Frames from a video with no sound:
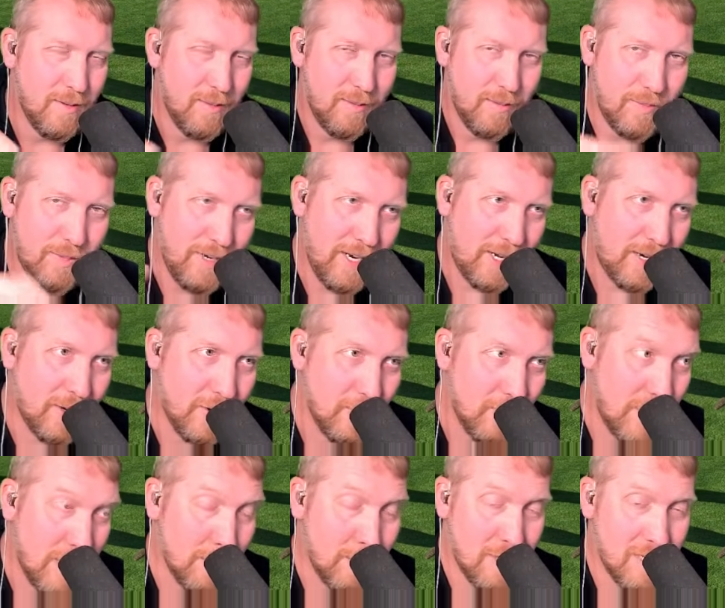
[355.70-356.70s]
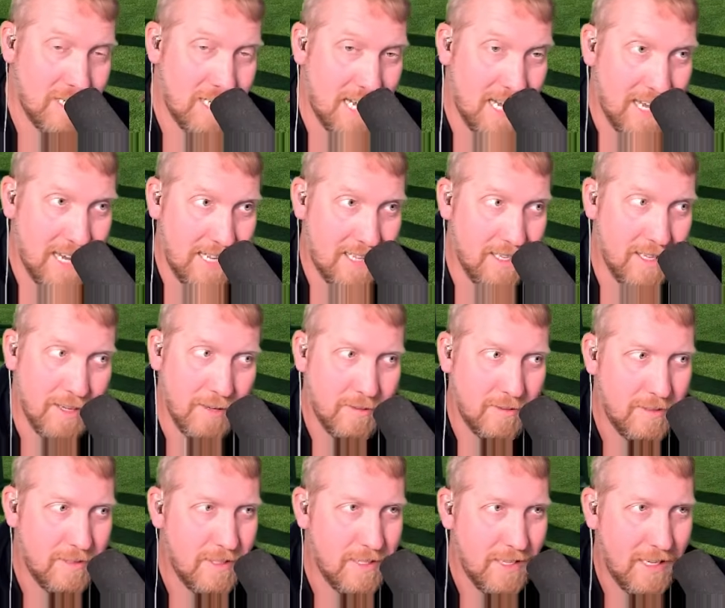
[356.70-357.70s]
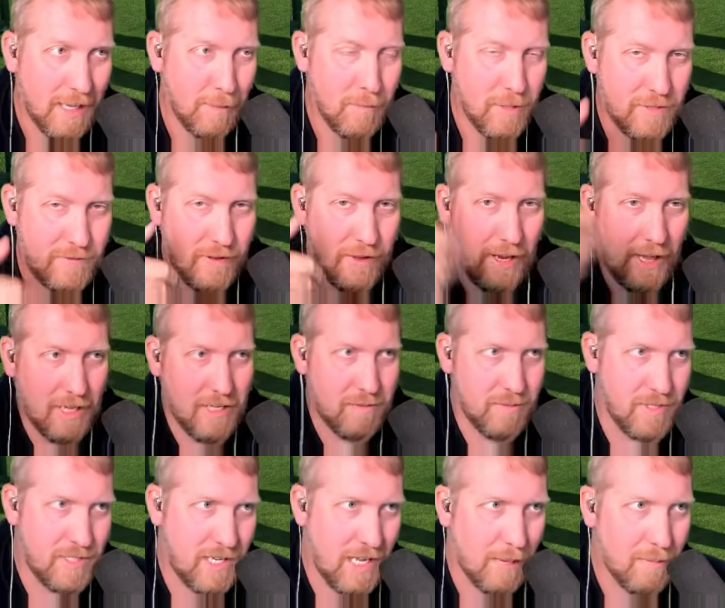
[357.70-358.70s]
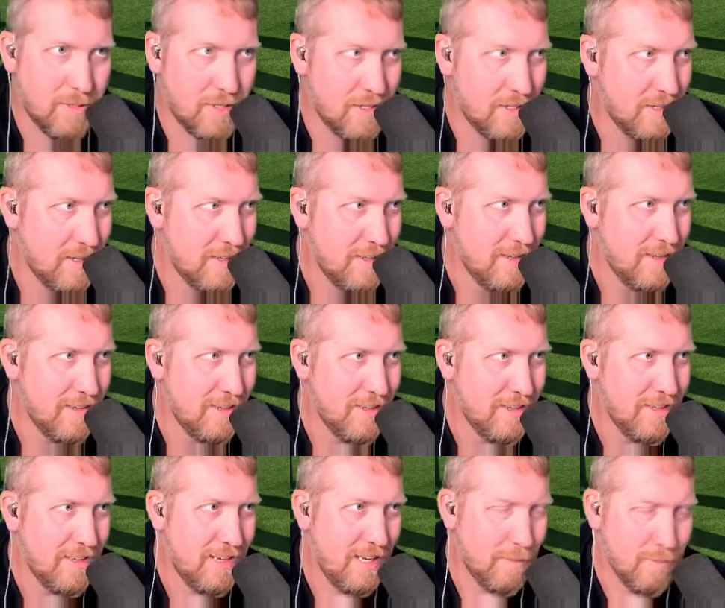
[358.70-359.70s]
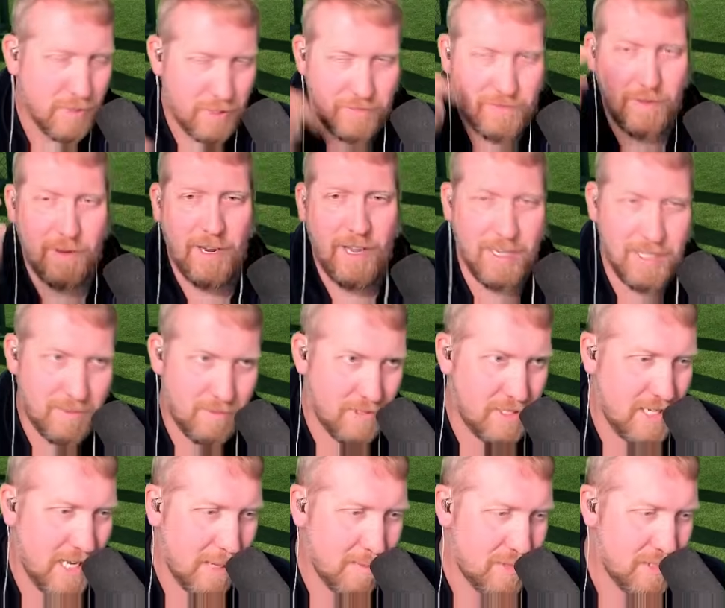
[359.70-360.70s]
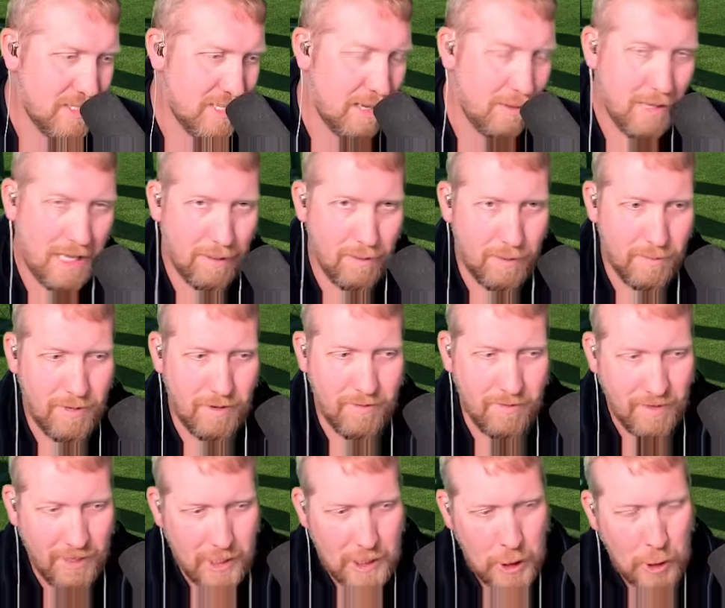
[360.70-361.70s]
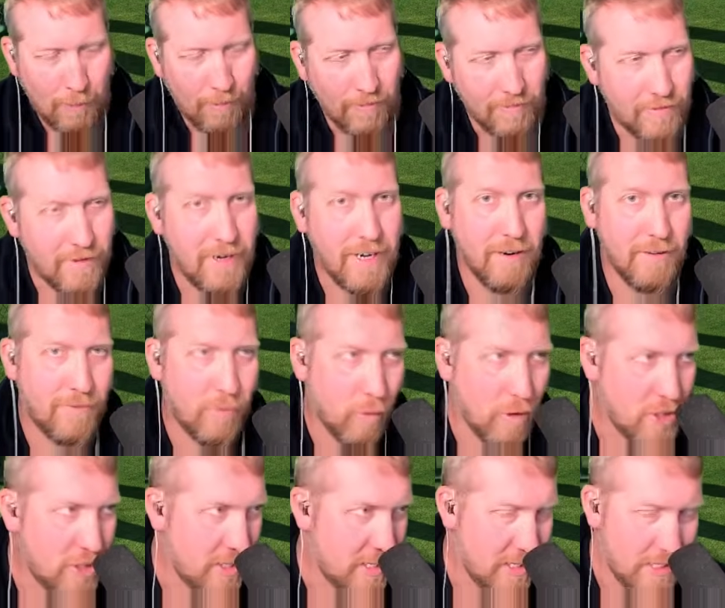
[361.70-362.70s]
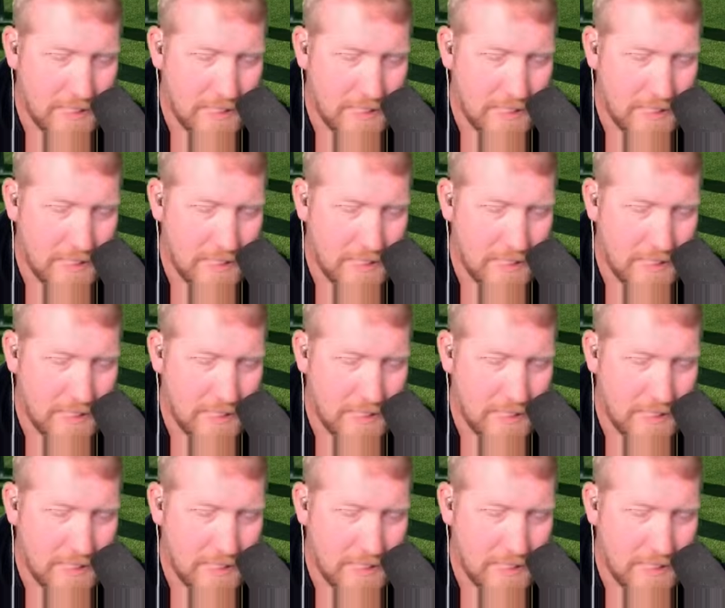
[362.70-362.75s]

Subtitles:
Pretty cool. He almost died, though. Almost fell down some steps. That would have been very unfortunate.